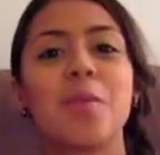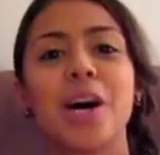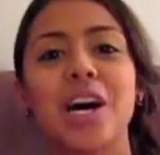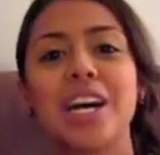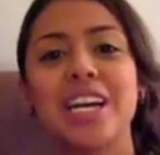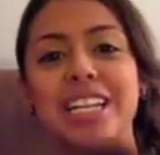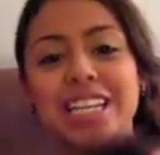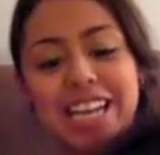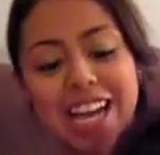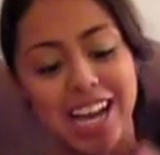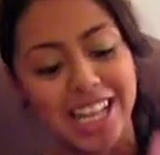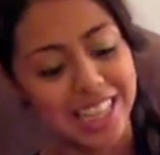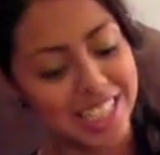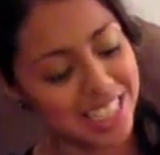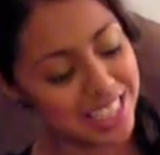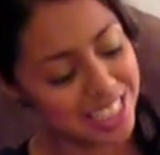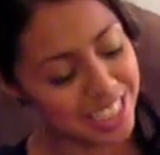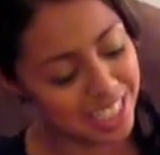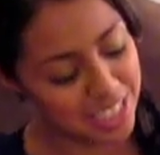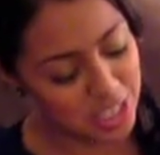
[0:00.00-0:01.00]
But yeah,
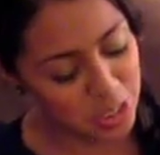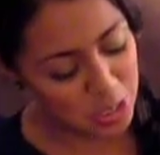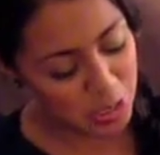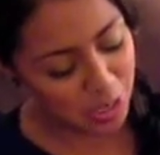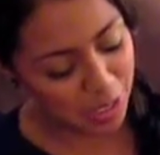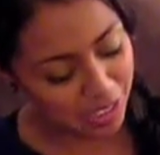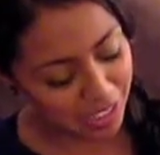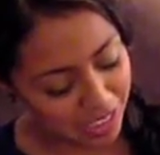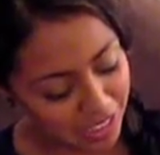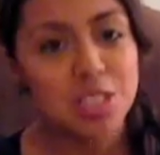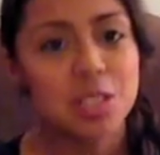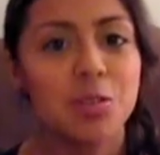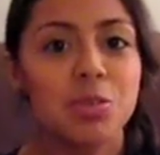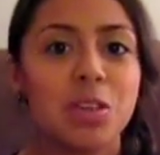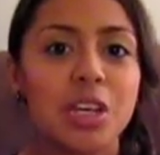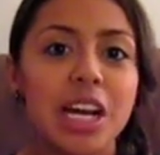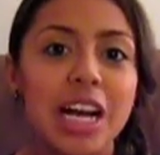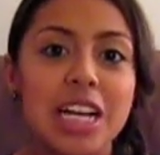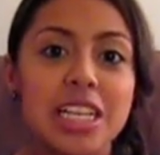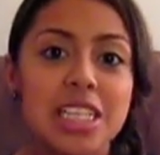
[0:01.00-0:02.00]
let's get started. So
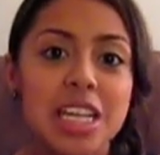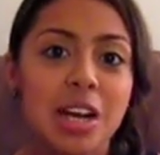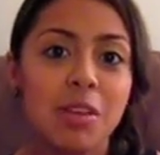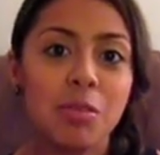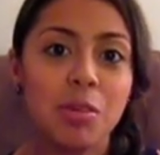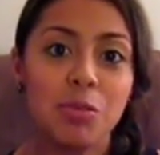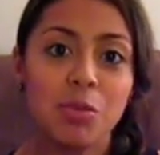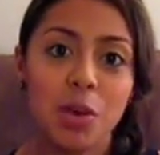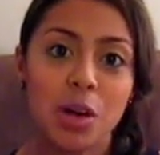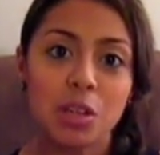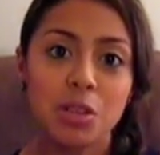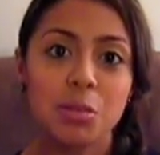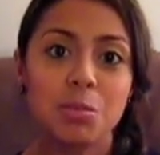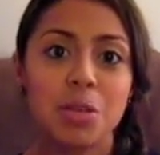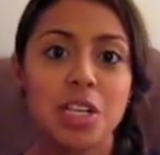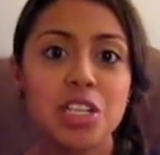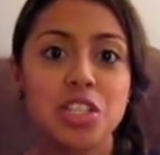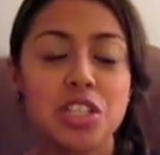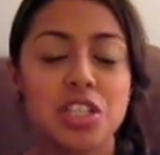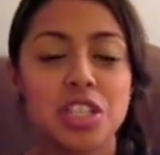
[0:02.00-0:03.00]
if you guys haven't followed
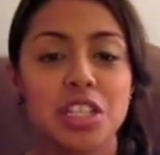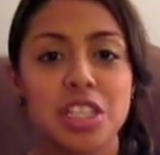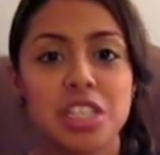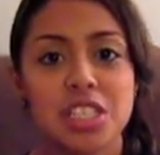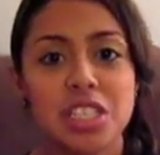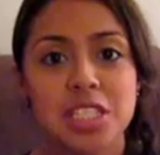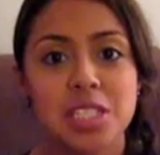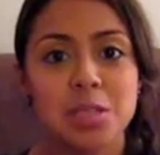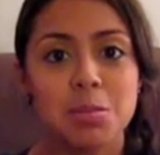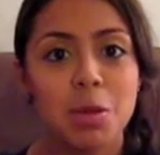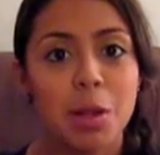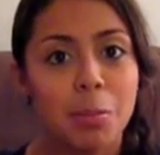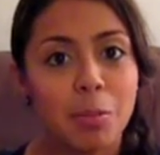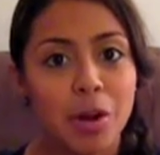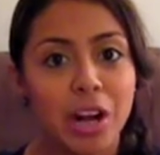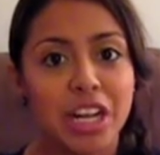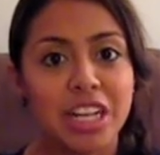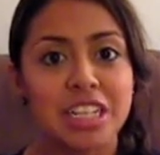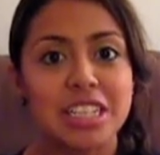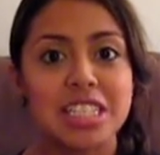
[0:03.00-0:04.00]
my journey since my
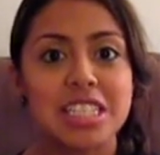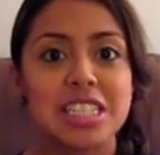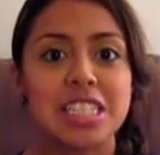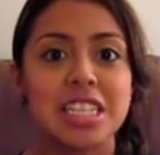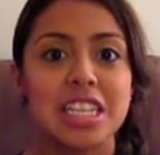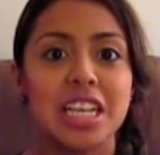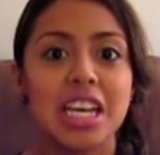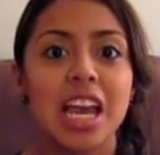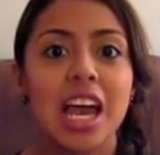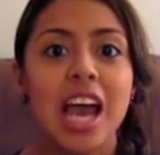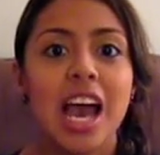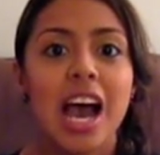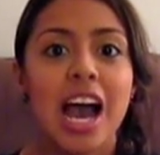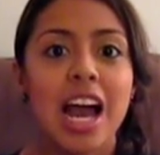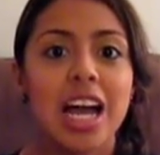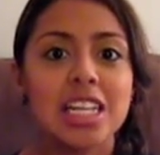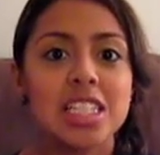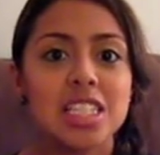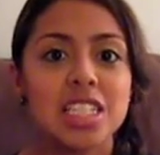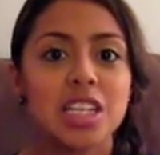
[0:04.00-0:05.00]
pregnancy,
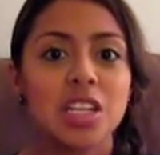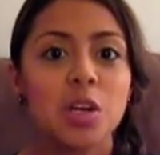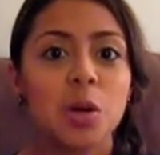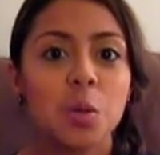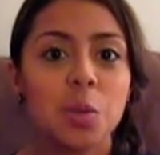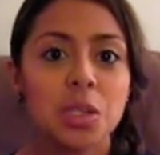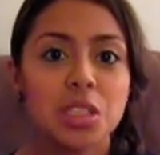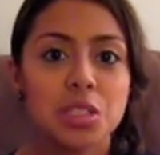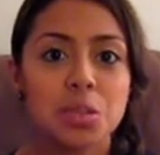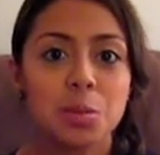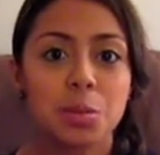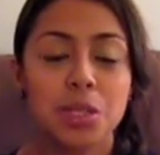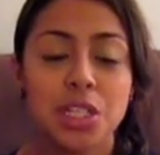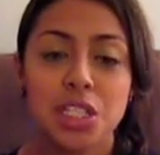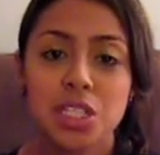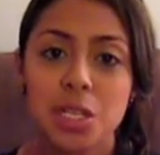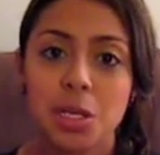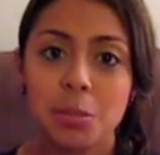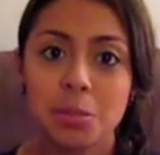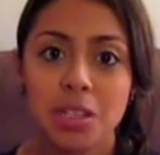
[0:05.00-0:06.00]
I did go into
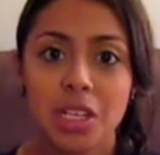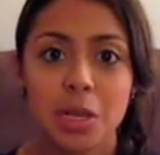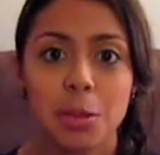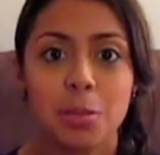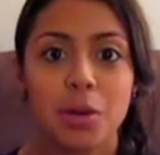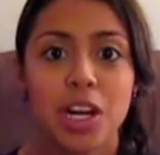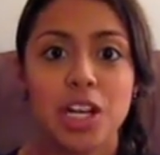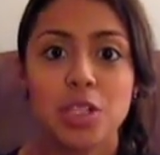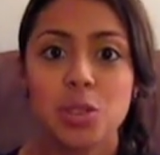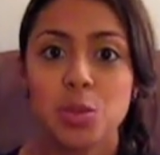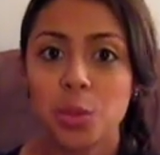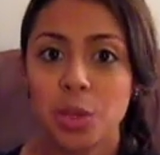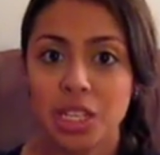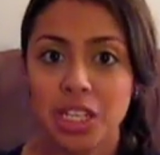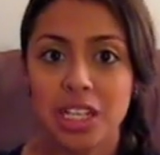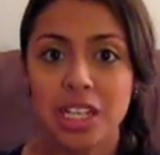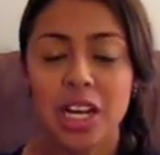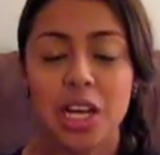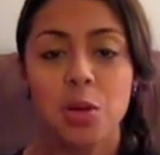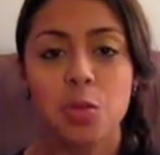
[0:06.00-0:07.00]
preterm labor at
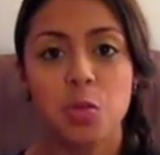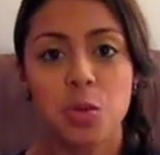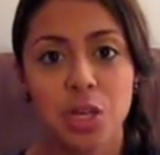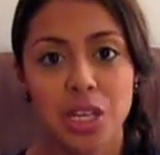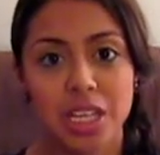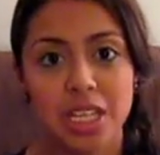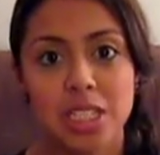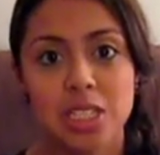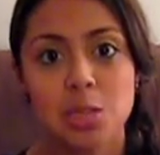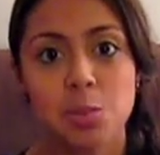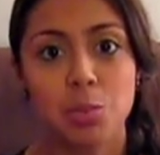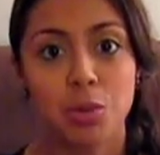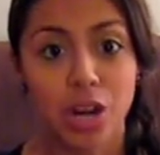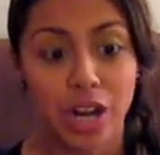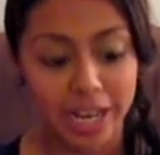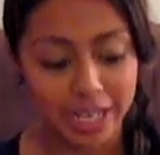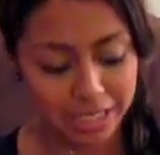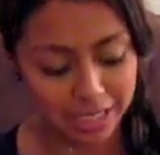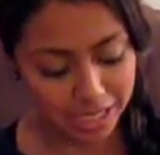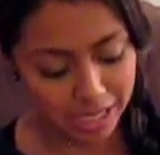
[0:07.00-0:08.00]
29 weeks
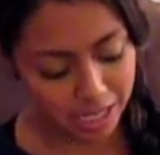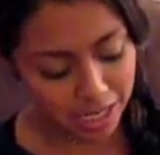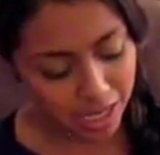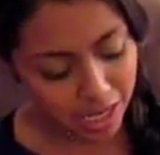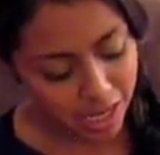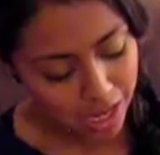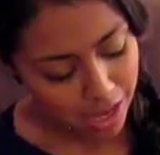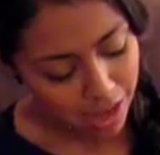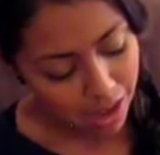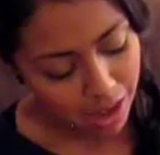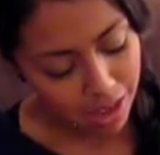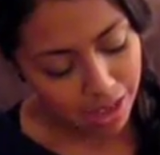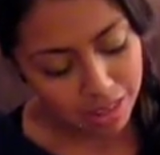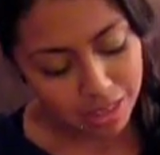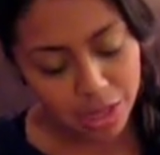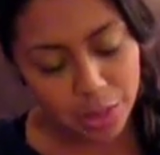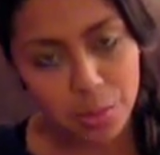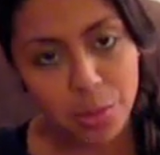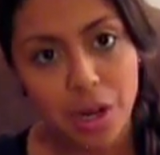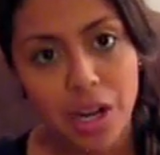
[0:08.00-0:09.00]
pregnant
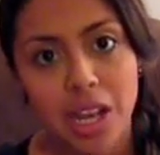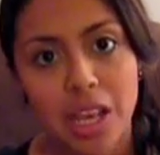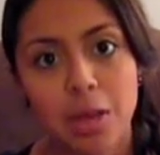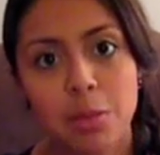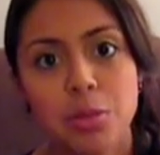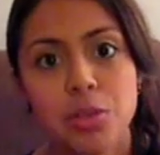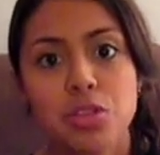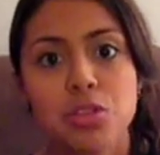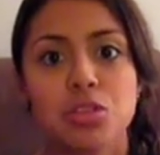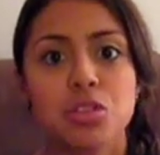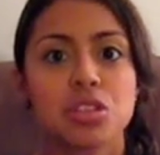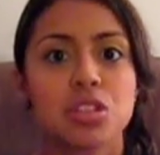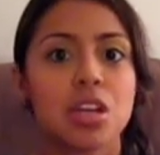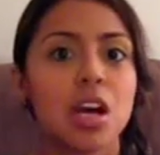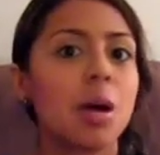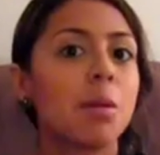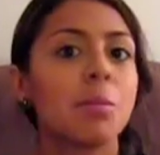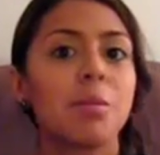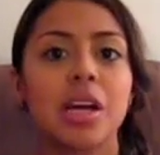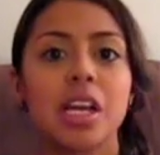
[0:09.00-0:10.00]
and they were able to
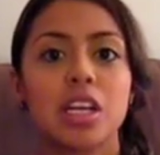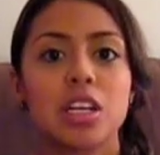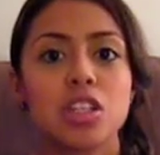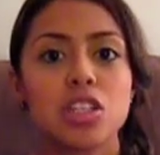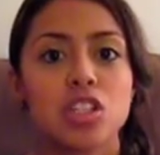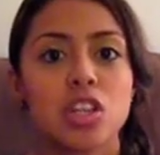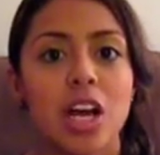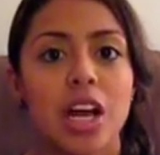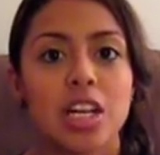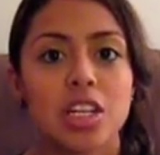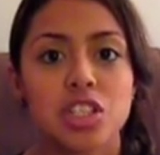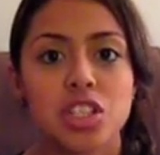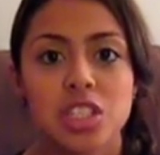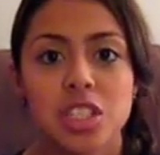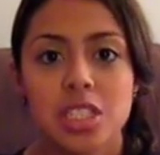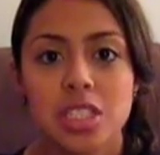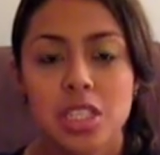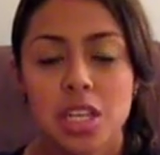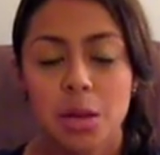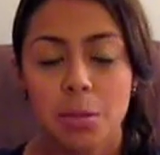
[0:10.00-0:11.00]
stop my
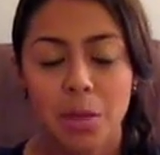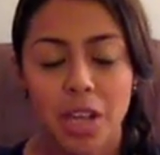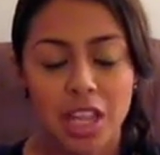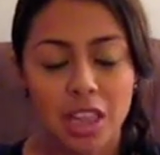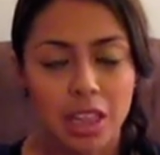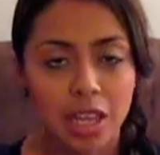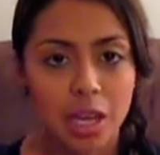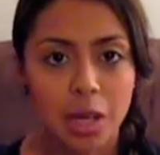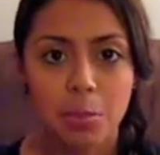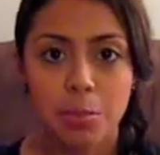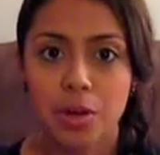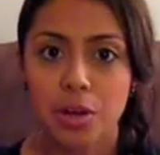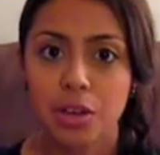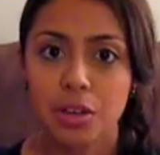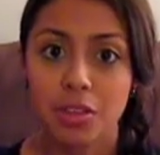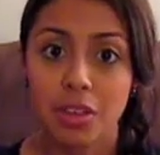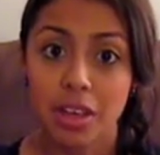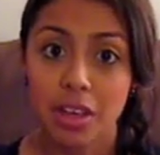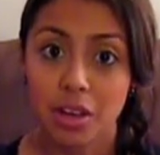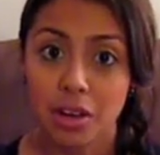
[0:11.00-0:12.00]
contractions and my
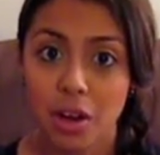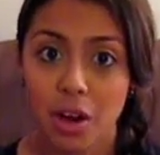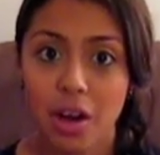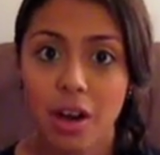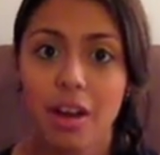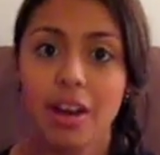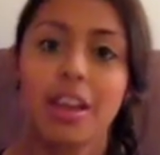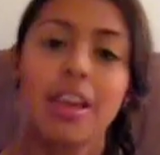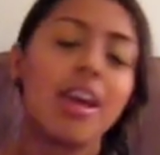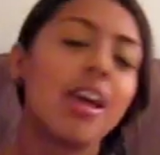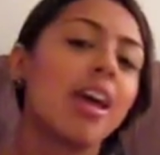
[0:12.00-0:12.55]
labor, thank God